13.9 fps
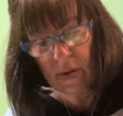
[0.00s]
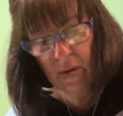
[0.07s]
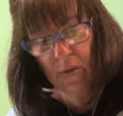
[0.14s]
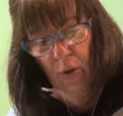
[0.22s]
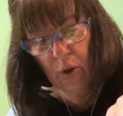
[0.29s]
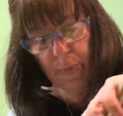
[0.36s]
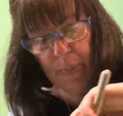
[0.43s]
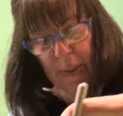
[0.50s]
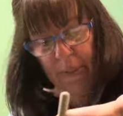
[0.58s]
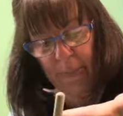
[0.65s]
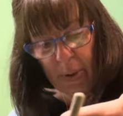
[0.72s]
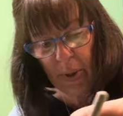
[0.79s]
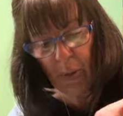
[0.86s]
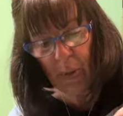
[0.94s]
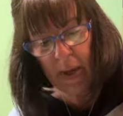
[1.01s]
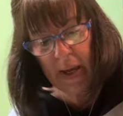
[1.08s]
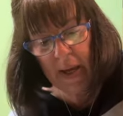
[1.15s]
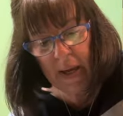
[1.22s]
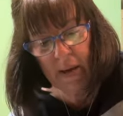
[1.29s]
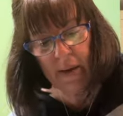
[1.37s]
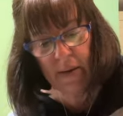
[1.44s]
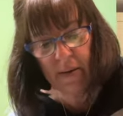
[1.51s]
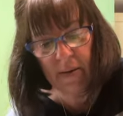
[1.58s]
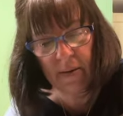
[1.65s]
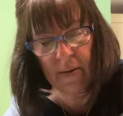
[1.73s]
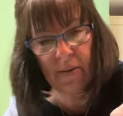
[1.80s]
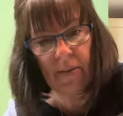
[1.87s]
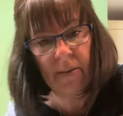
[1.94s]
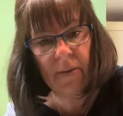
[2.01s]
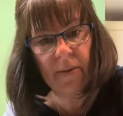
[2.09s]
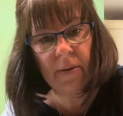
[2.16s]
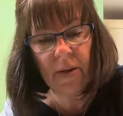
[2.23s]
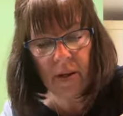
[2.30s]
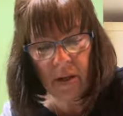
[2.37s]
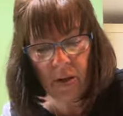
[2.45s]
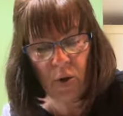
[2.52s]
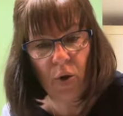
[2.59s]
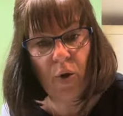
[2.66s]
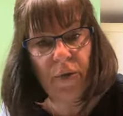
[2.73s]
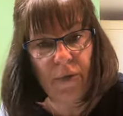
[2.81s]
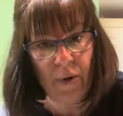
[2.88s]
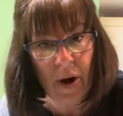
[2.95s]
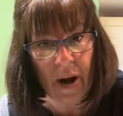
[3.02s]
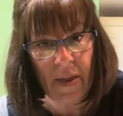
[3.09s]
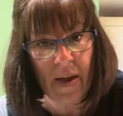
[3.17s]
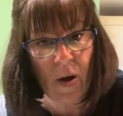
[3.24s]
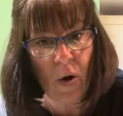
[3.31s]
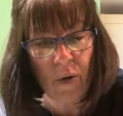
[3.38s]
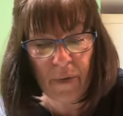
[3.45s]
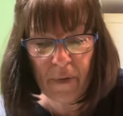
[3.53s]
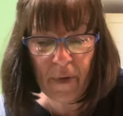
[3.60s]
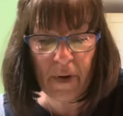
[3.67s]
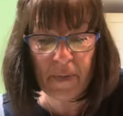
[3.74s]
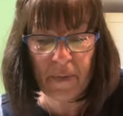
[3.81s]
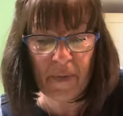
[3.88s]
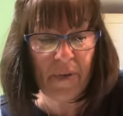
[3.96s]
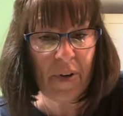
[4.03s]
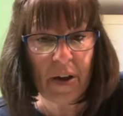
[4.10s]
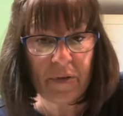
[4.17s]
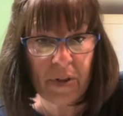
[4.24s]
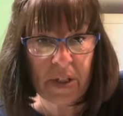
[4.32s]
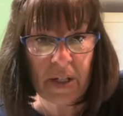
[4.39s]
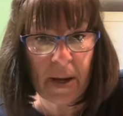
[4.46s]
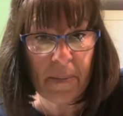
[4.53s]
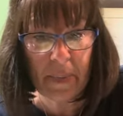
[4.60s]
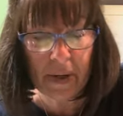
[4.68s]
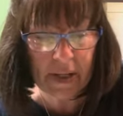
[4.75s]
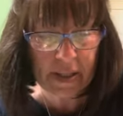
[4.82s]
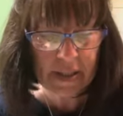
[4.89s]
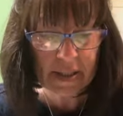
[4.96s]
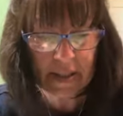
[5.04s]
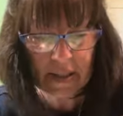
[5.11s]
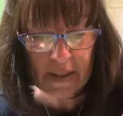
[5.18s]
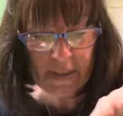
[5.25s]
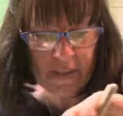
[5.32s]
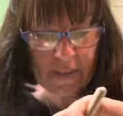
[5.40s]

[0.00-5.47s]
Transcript: Just blipping away. So fry that off for 5 to 10 minutes.